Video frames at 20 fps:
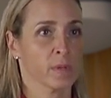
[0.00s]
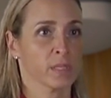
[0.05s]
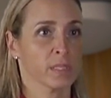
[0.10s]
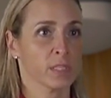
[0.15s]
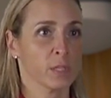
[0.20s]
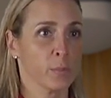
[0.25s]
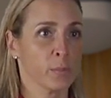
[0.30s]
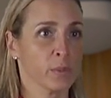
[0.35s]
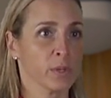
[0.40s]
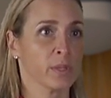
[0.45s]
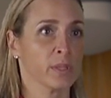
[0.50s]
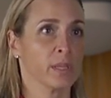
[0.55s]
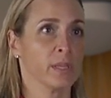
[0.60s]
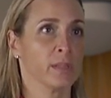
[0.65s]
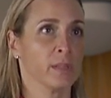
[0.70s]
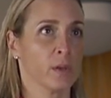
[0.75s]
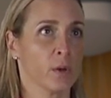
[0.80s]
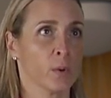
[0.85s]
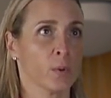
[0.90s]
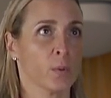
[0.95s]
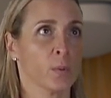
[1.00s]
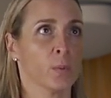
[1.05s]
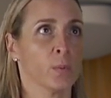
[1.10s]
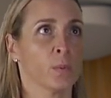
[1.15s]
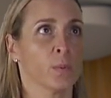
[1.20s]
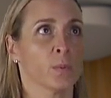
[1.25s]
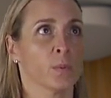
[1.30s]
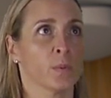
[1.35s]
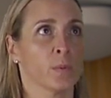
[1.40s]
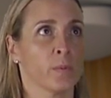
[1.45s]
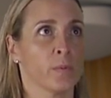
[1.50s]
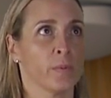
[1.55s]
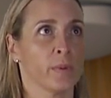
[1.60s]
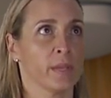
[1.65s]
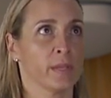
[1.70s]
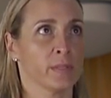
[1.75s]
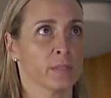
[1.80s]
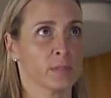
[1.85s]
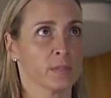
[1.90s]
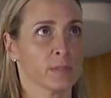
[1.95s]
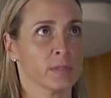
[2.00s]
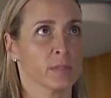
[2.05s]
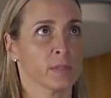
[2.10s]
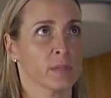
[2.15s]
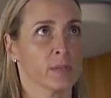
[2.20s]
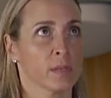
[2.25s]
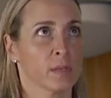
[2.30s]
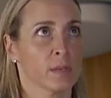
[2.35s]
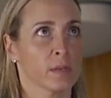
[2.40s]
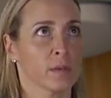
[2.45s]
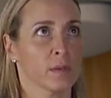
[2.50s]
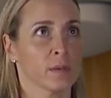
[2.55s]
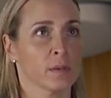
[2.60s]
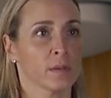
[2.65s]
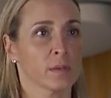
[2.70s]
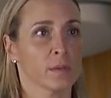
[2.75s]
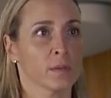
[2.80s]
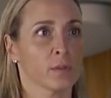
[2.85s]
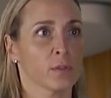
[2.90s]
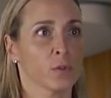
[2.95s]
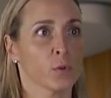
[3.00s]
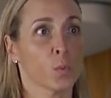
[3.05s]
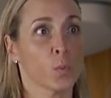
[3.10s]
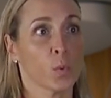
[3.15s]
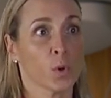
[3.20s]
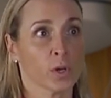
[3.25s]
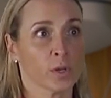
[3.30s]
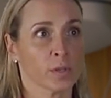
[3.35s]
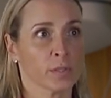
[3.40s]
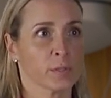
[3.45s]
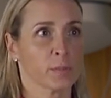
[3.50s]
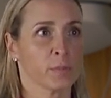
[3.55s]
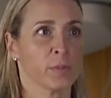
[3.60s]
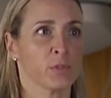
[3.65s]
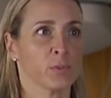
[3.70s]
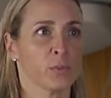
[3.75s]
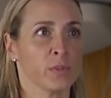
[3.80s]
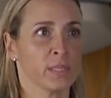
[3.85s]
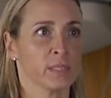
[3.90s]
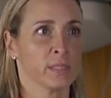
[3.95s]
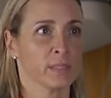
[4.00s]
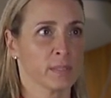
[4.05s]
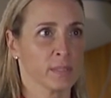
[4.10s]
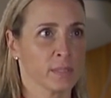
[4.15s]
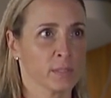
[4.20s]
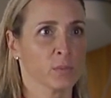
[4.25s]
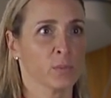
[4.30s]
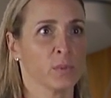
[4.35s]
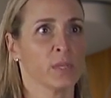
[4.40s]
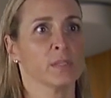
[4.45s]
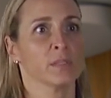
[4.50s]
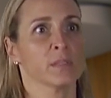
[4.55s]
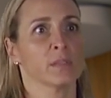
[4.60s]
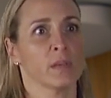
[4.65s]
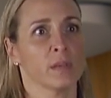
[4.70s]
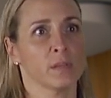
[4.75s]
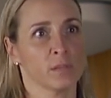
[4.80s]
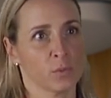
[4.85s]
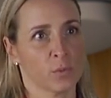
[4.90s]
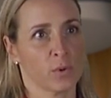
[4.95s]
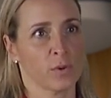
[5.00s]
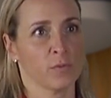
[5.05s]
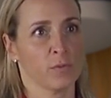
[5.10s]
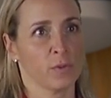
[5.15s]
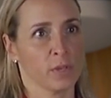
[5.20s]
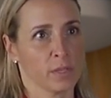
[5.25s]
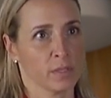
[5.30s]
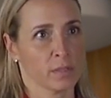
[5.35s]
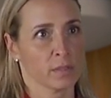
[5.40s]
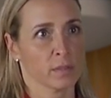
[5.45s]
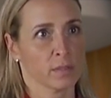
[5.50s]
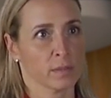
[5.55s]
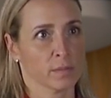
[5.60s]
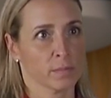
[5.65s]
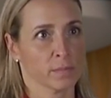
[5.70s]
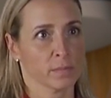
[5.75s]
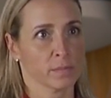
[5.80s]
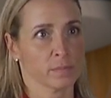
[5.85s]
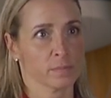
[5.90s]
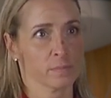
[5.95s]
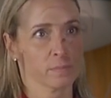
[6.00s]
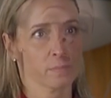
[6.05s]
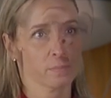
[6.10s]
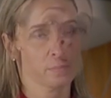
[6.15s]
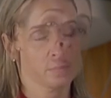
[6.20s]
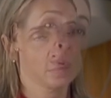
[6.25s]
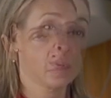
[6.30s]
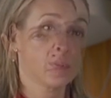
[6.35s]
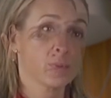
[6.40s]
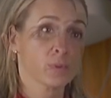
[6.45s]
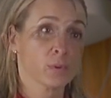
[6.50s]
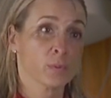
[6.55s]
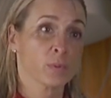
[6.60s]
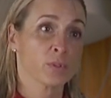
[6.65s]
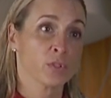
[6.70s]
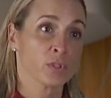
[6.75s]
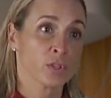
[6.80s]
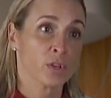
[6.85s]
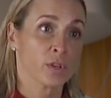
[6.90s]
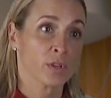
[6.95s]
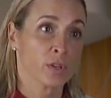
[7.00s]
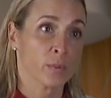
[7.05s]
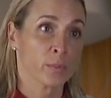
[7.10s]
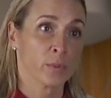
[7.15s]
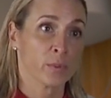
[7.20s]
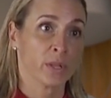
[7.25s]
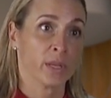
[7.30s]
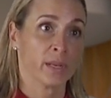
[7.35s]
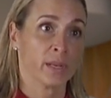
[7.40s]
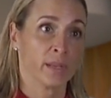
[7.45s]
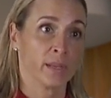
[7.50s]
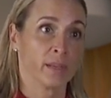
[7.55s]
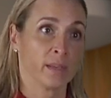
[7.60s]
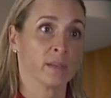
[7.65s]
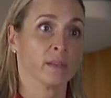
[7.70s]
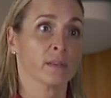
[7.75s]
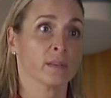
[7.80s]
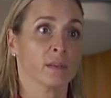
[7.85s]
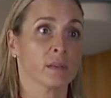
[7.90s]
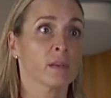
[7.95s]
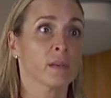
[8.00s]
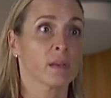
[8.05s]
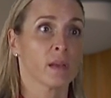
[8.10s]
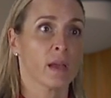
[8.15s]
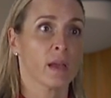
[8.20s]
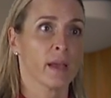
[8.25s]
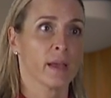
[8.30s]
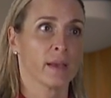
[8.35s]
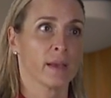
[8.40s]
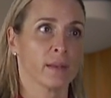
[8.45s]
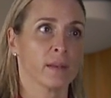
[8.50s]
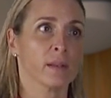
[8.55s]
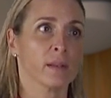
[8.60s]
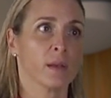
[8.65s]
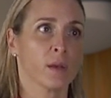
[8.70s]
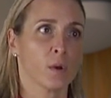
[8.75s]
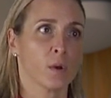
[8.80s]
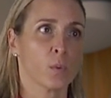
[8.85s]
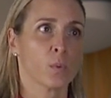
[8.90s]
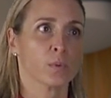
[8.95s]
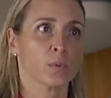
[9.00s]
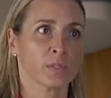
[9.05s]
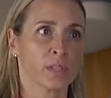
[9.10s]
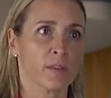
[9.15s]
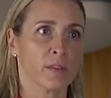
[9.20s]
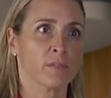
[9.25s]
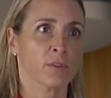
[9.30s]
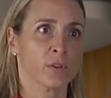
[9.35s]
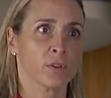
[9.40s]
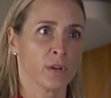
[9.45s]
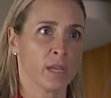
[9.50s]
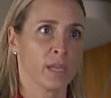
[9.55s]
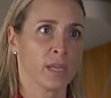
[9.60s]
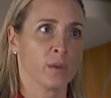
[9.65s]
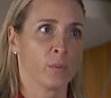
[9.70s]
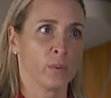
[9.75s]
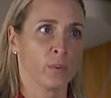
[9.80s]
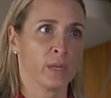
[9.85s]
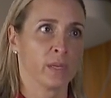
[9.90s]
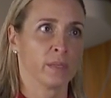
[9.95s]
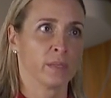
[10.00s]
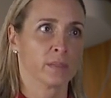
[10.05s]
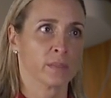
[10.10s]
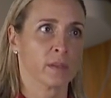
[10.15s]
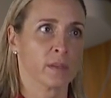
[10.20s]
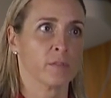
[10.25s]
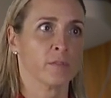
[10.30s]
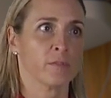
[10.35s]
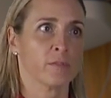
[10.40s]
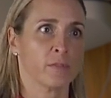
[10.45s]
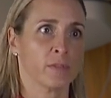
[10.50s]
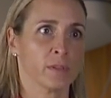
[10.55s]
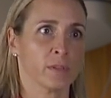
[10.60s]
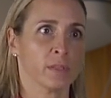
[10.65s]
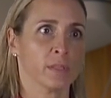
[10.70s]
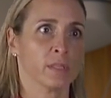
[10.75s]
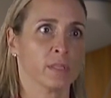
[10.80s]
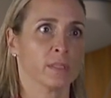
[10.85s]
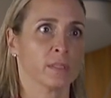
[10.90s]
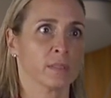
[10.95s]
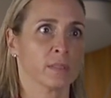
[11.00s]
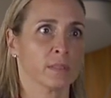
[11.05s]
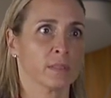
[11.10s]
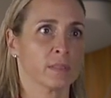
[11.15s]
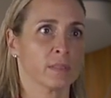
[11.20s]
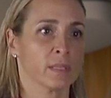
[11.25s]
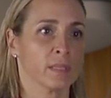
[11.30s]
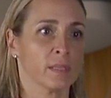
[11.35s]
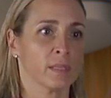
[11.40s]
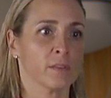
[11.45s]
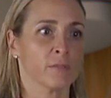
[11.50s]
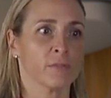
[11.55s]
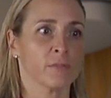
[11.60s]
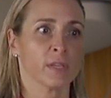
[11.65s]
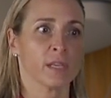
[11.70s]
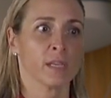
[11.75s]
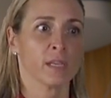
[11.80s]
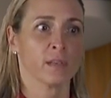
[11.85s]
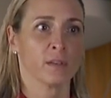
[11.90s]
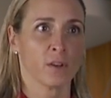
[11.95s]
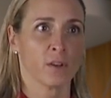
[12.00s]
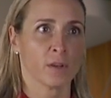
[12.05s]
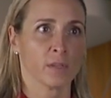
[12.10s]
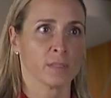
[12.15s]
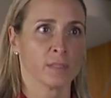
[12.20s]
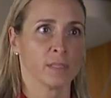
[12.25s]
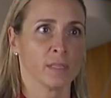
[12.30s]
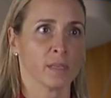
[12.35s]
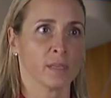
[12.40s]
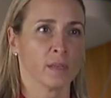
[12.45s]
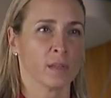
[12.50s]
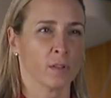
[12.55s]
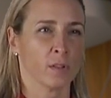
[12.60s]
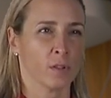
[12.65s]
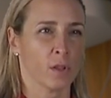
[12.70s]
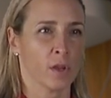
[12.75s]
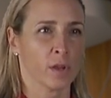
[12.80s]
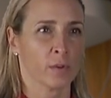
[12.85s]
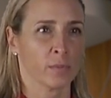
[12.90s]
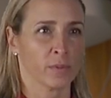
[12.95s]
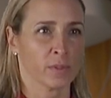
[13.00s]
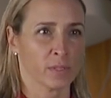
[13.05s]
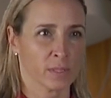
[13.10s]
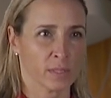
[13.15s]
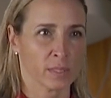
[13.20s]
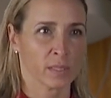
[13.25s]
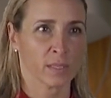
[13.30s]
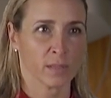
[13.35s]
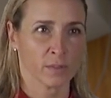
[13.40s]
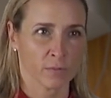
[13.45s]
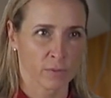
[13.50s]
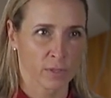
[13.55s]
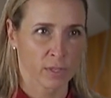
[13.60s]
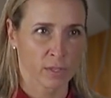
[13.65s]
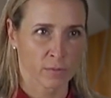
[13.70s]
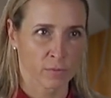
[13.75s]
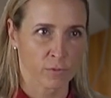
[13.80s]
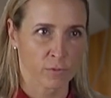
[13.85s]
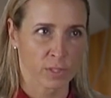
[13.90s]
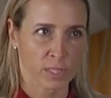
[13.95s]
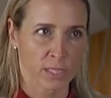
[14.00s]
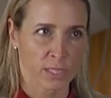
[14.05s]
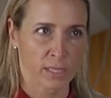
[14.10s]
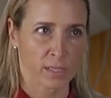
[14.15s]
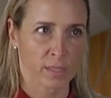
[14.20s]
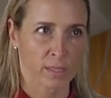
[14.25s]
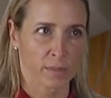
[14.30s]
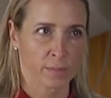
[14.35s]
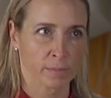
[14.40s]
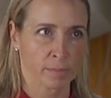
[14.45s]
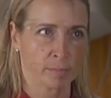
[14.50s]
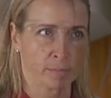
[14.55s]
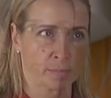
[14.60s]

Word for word: Typically though, it's the worst between six weeks and twelve weeks. Most women start complaining at seven or eight weeks of the significant nausea along with the significant fatigue.